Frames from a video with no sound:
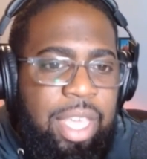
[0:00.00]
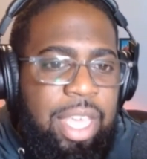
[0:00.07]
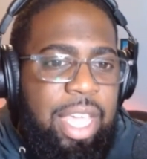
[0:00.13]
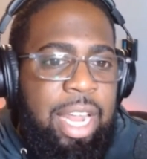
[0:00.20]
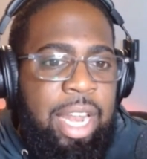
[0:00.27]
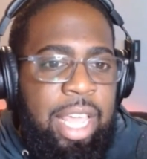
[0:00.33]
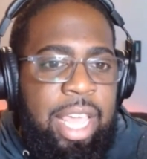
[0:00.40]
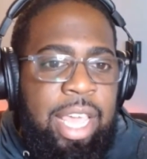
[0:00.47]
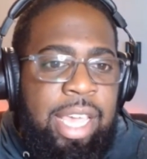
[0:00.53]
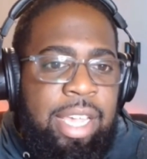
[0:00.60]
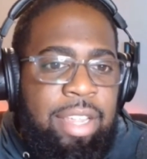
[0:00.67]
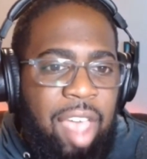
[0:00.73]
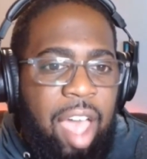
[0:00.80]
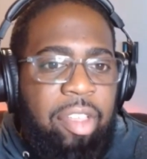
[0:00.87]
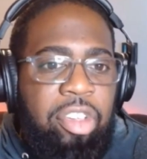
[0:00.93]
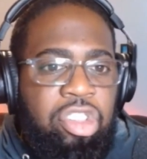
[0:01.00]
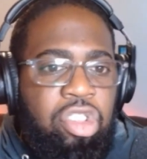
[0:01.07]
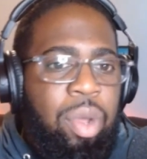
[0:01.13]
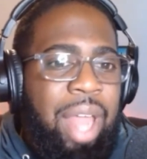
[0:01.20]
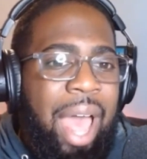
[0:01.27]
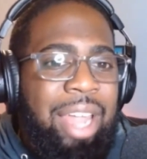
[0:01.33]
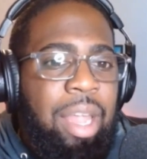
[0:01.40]
It is
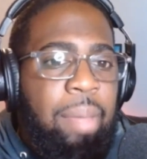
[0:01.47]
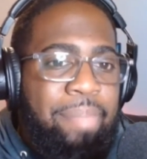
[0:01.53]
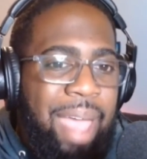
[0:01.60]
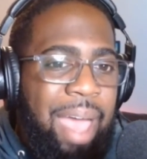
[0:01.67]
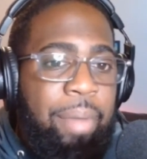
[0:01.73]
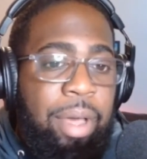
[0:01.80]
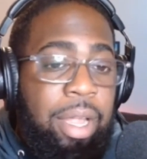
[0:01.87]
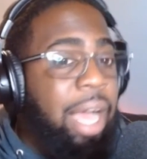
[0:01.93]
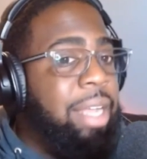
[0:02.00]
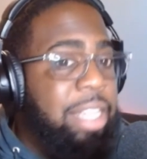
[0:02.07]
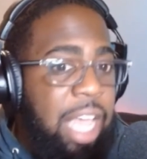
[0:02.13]
LSU and Alabama,